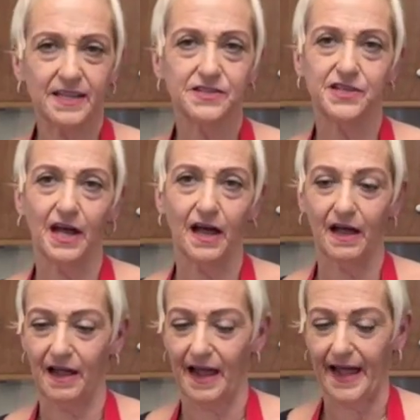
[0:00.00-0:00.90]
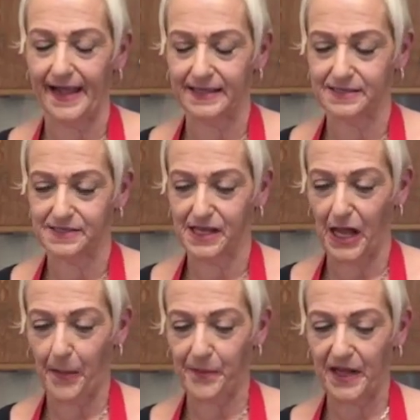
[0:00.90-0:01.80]
And just, you know, everything in
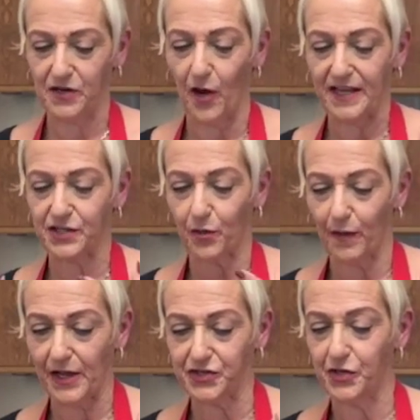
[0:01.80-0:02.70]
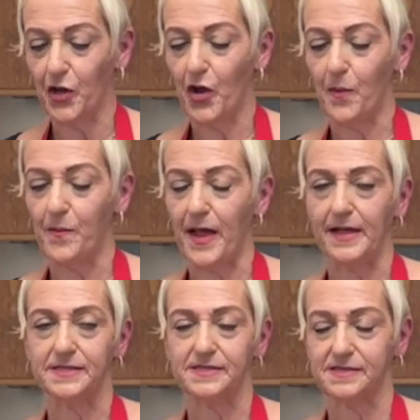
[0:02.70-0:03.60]
here is just like
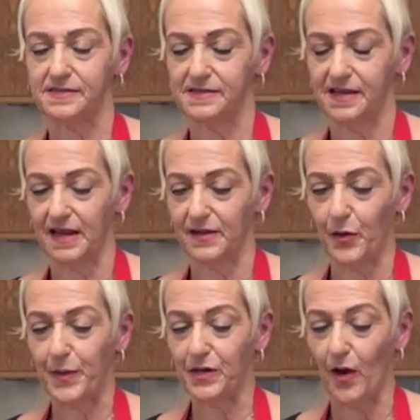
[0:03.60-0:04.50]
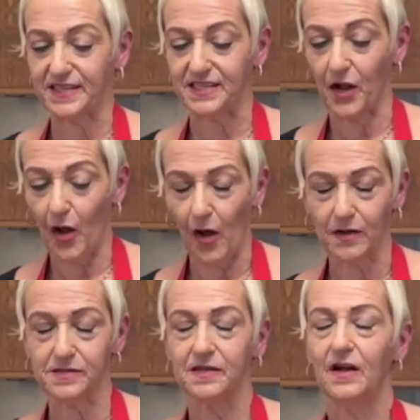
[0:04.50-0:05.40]
tender and
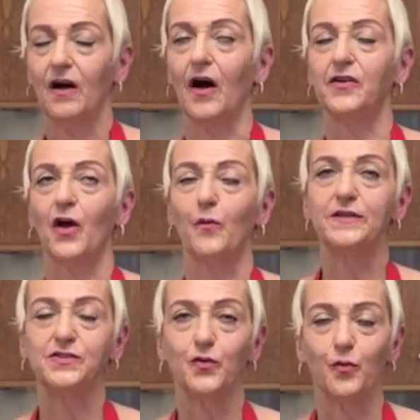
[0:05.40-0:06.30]
that nice crunch.